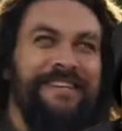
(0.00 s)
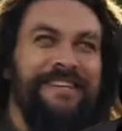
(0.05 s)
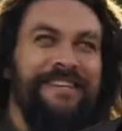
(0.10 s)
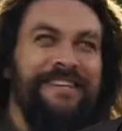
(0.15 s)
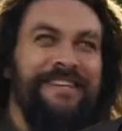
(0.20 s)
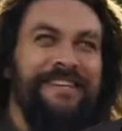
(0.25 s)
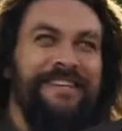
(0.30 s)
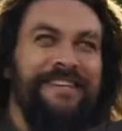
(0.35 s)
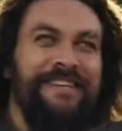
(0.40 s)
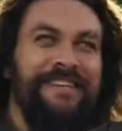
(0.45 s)

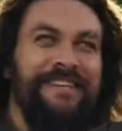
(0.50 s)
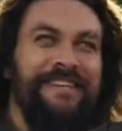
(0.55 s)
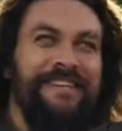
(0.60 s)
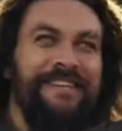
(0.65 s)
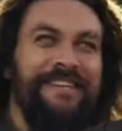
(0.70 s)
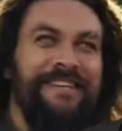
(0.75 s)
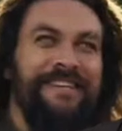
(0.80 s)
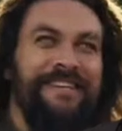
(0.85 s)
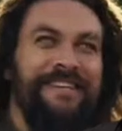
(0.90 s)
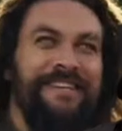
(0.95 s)

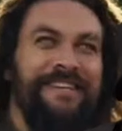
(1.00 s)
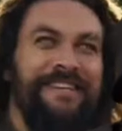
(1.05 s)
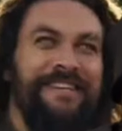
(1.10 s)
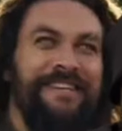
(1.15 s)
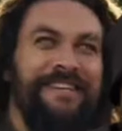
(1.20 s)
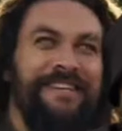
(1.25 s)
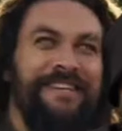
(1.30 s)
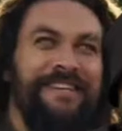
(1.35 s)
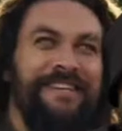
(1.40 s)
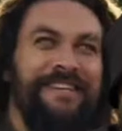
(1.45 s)

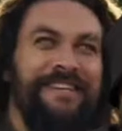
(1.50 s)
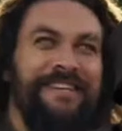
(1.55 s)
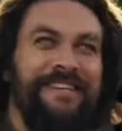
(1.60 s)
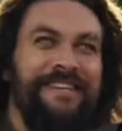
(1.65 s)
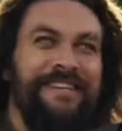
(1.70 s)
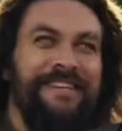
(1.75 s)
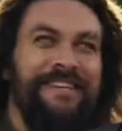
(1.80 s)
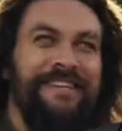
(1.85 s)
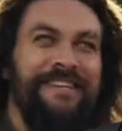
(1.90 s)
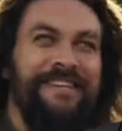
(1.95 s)

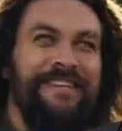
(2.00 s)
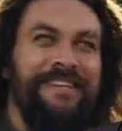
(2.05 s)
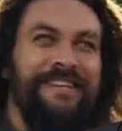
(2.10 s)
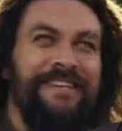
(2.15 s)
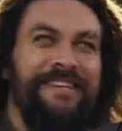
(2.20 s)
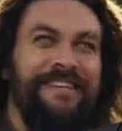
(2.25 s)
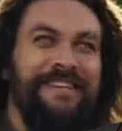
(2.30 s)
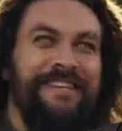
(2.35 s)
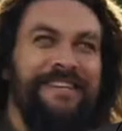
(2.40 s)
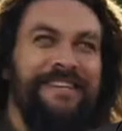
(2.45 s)

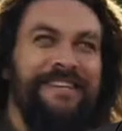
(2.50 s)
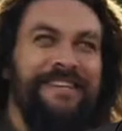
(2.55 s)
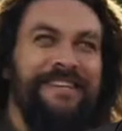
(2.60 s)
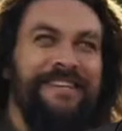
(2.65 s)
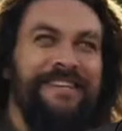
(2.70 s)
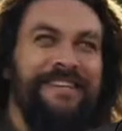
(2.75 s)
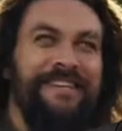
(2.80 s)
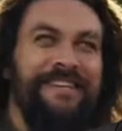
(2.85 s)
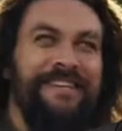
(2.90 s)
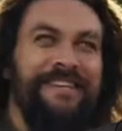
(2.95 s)

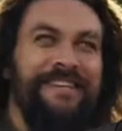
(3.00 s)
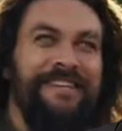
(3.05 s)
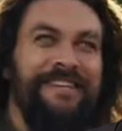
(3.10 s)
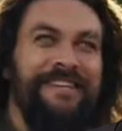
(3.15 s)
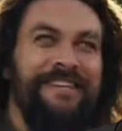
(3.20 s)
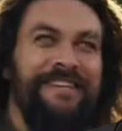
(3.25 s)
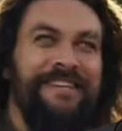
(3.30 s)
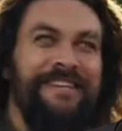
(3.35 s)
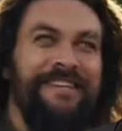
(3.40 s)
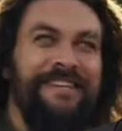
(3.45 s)

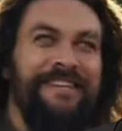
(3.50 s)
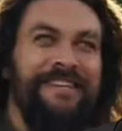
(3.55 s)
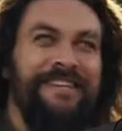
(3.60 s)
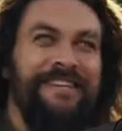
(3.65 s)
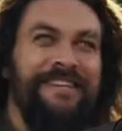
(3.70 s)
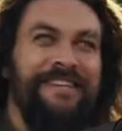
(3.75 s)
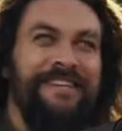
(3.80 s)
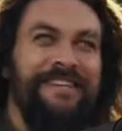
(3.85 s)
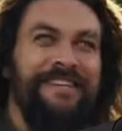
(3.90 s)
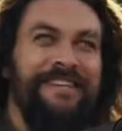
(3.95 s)

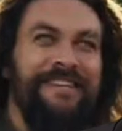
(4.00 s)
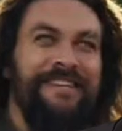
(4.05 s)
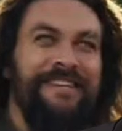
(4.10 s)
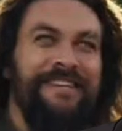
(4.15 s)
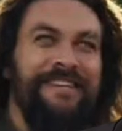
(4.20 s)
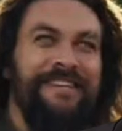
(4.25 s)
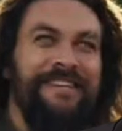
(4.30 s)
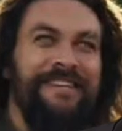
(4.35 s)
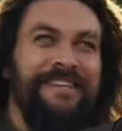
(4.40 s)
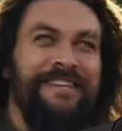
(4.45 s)

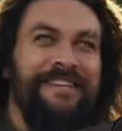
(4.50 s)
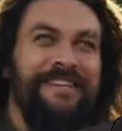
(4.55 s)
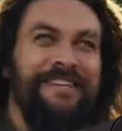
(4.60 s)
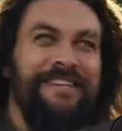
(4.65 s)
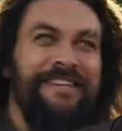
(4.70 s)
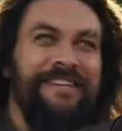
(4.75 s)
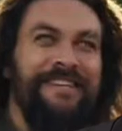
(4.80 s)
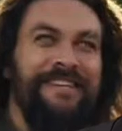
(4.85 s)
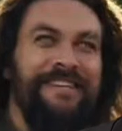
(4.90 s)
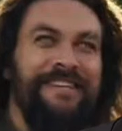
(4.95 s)

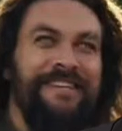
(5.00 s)
No words are spoken by the person on screen.